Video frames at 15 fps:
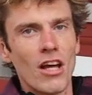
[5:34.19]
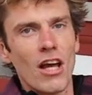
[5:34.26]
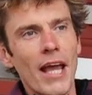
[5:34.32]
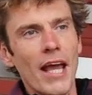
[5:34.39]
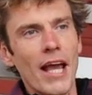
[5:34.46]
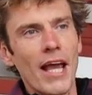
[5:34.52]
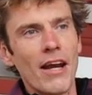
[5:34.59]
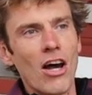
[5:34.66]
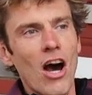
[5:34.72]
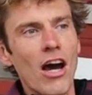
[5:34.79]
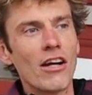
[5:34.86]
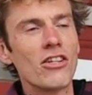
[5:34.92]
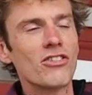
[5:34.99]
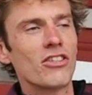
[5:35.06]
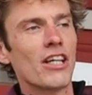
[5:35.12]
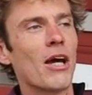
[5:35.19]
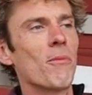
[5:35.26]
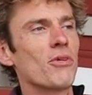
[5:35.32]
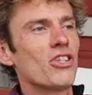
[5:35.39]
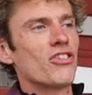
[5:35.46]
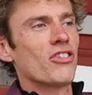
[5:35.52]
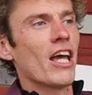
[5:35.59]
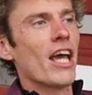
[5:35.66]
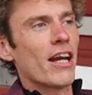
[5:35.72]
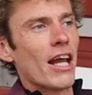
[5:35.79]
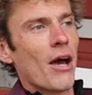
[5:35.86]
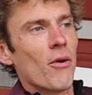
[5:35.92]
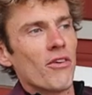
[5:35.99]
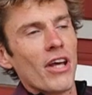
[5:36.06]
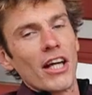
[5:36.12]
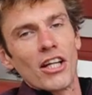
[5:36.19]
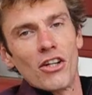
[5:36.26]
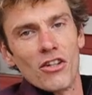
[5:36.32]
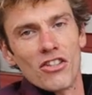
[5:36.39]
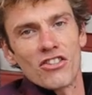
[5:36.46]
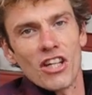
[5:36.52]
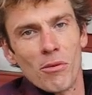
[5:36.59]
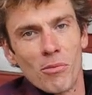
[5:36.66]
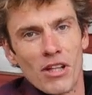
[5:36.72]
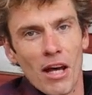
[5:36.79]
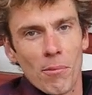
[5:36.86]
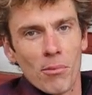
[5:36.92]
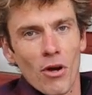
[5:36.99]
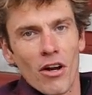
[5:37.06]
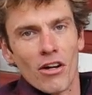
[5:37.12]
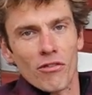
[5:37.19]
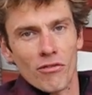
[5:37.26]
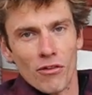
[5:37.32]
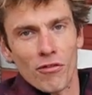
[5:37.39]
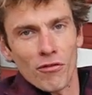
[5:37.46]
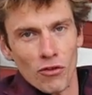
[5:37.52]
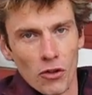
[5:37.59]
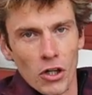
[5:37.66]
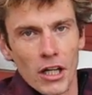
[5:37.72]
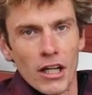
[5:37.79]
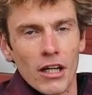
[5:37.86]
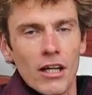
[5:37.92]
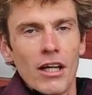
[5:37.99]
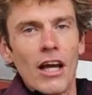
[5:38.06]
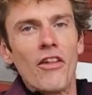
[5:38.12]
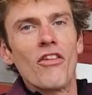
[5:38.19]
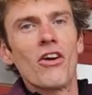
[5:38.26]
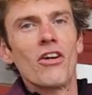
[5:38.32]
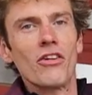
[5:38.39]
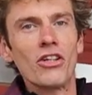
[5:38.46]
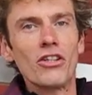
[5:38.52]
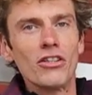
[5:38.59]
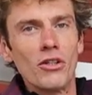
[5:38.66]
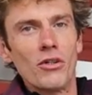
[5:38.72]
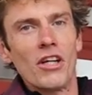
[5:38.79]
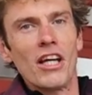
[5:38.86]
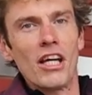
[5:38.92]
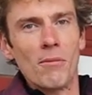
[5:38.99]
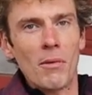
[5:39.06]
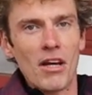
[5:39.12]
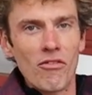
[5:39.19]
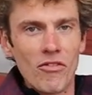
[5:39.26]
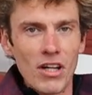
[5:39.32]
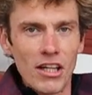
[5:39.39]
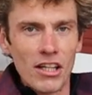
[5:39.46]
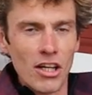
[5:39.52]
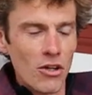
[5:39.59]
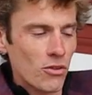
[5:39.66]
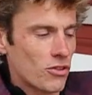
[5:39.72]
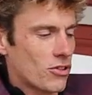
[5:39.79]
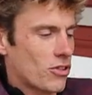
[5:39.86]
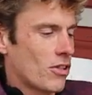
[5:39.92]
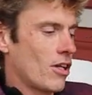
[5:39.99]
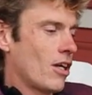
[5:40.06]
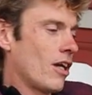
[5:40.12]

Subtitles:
And honestly, I'm just saying I would like you to send me that product for free, and then I'll include it in my videos.